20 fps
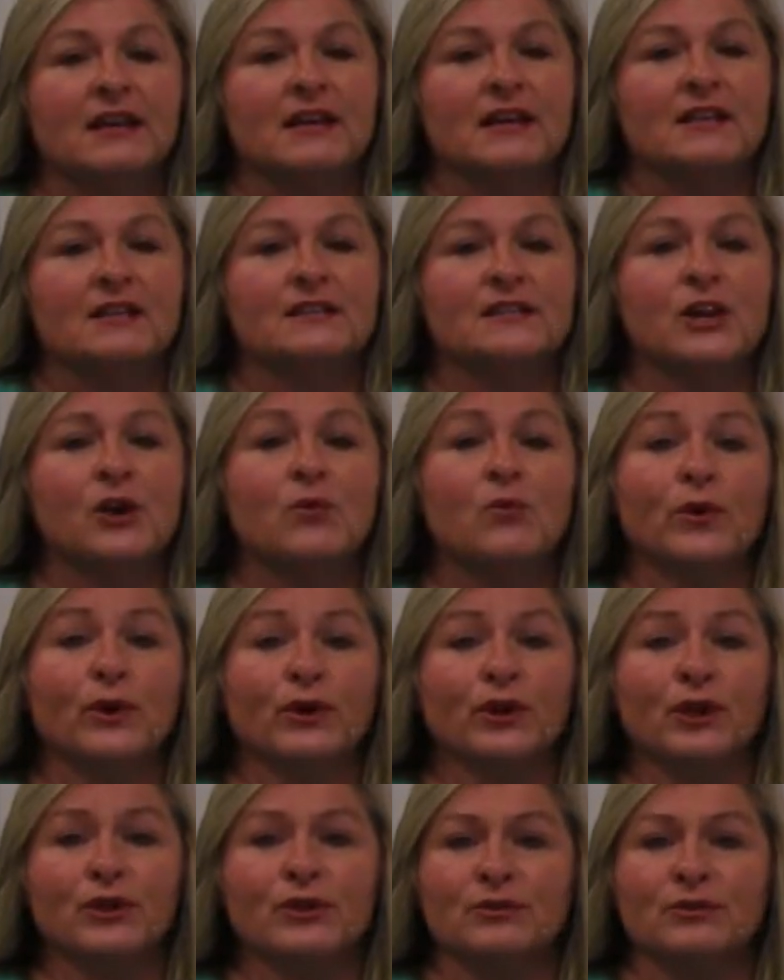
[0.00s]
So we're
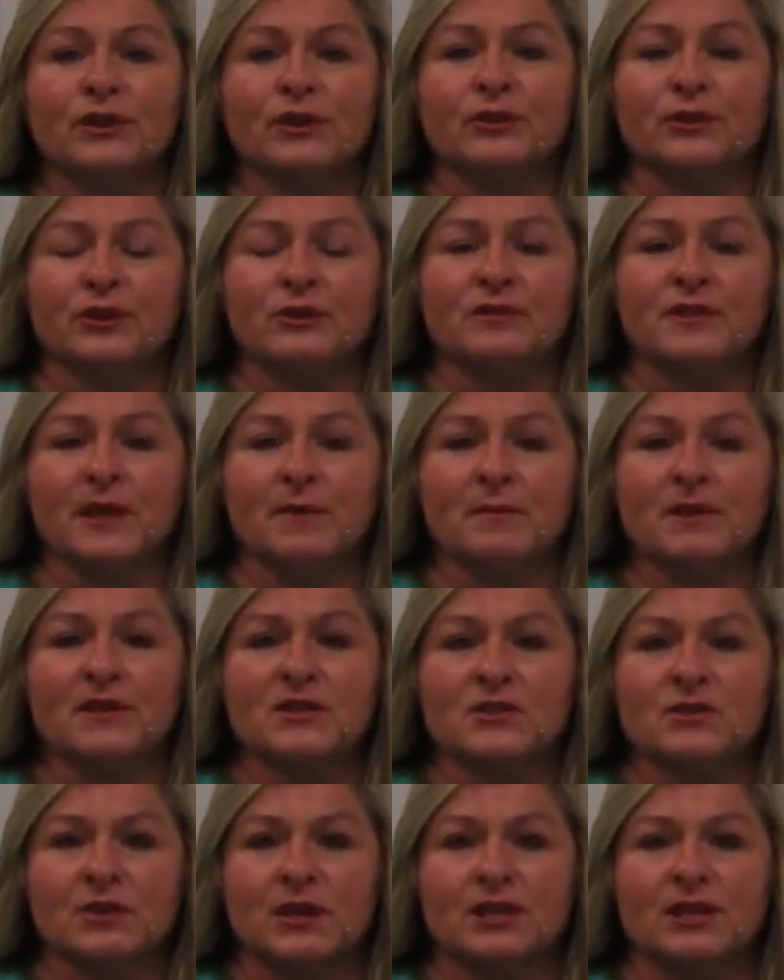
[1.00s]
going to do a little
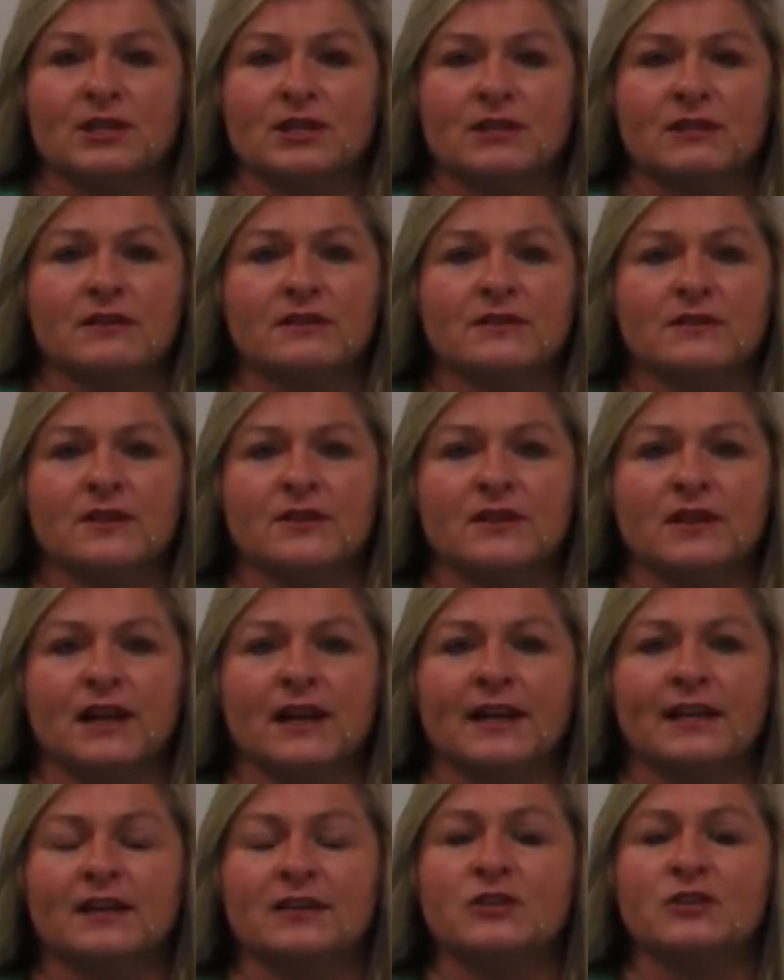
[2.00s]
demonstration so that
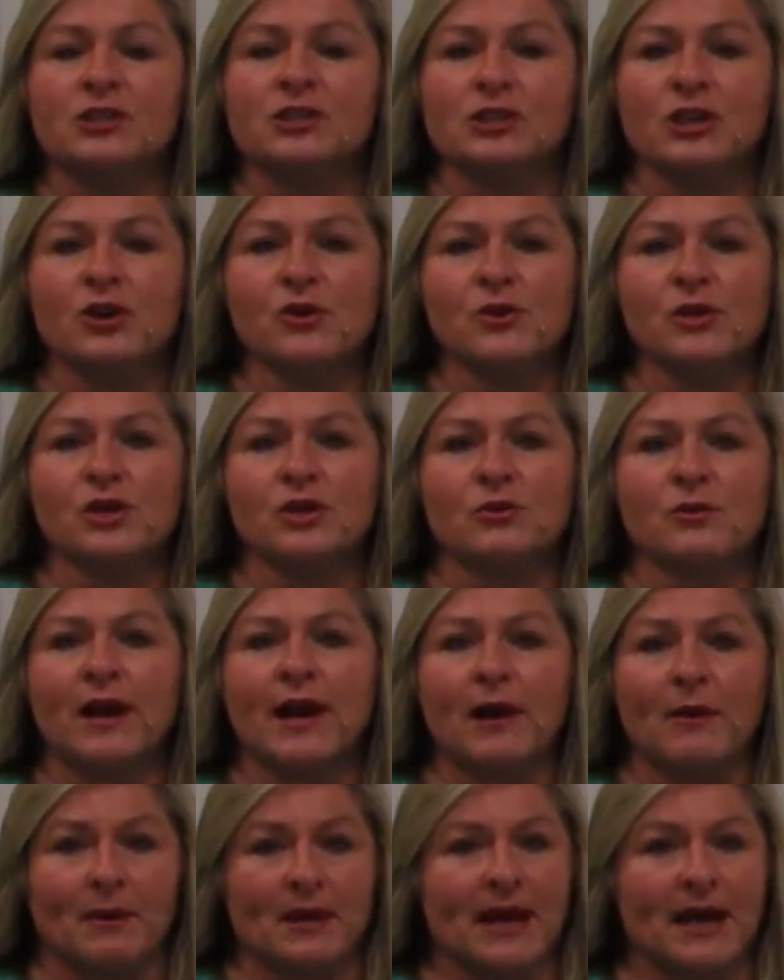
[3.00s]
I can show you
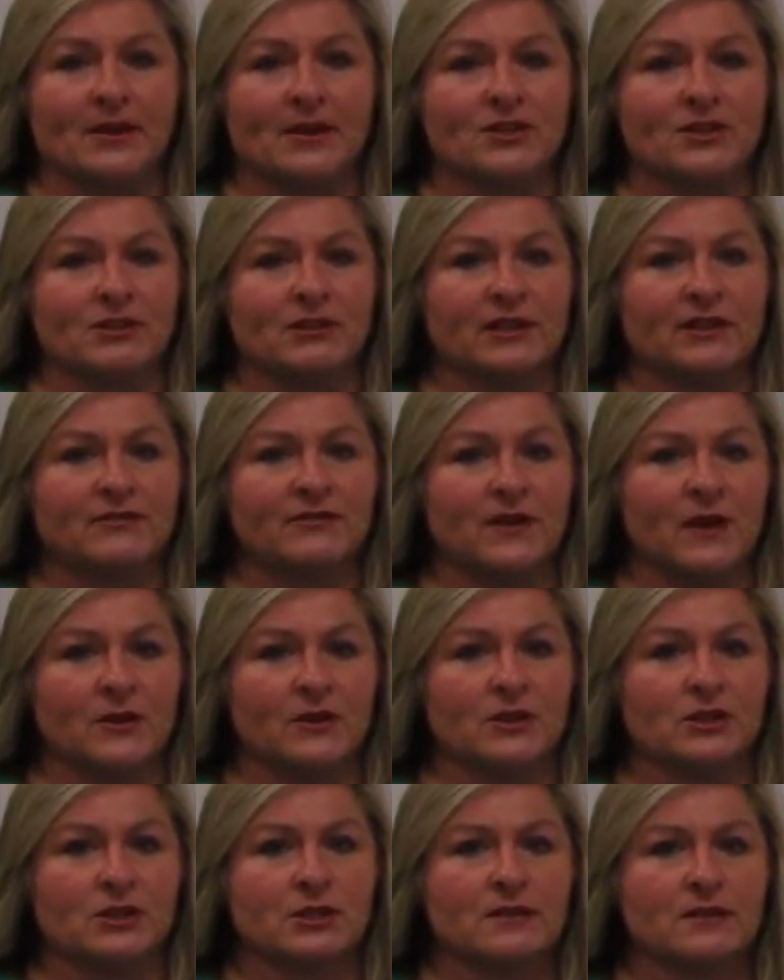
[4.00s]
how it actually
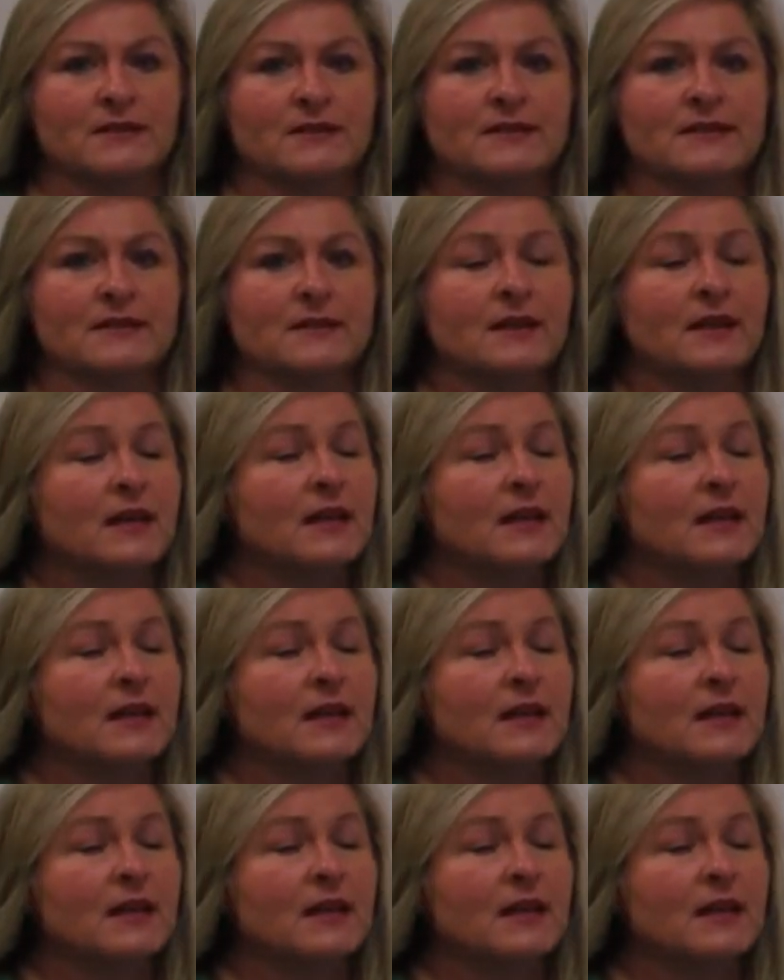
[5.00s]
functions.